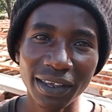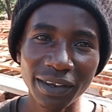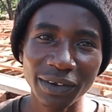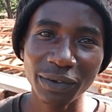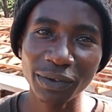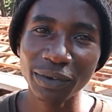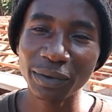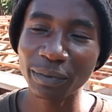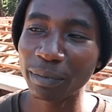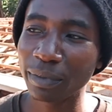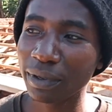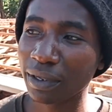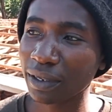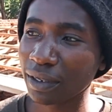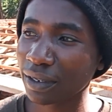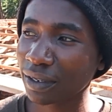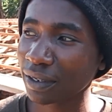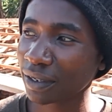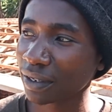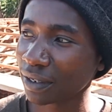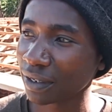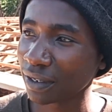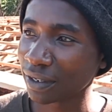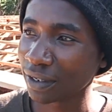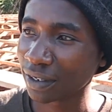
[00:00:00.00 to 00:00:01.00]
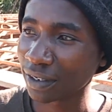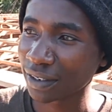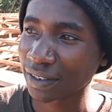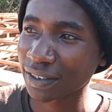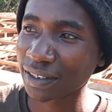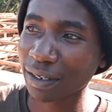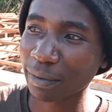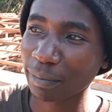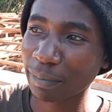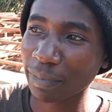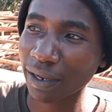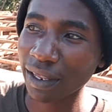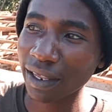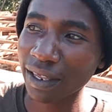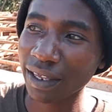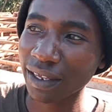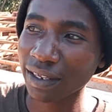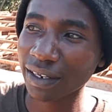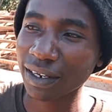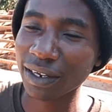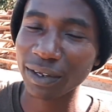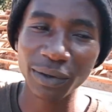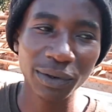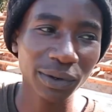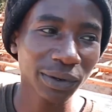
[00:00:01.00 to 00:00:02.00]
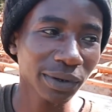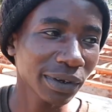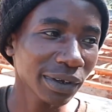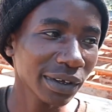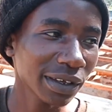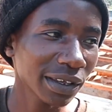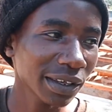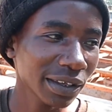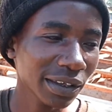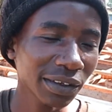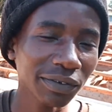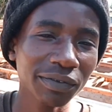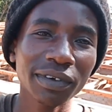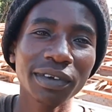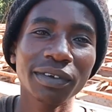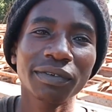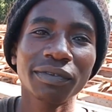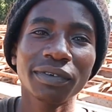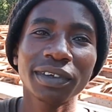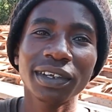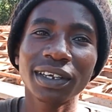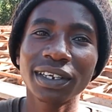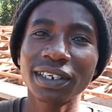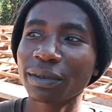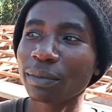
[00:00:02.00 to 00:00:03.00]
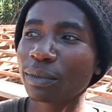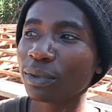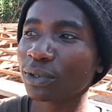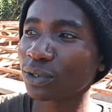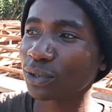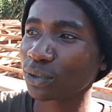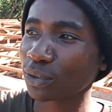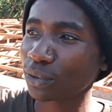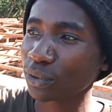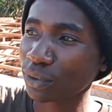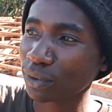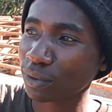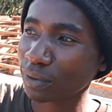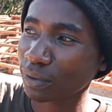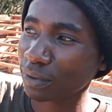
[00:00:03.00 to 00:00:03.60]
And you'll be supplying now even vegetables too.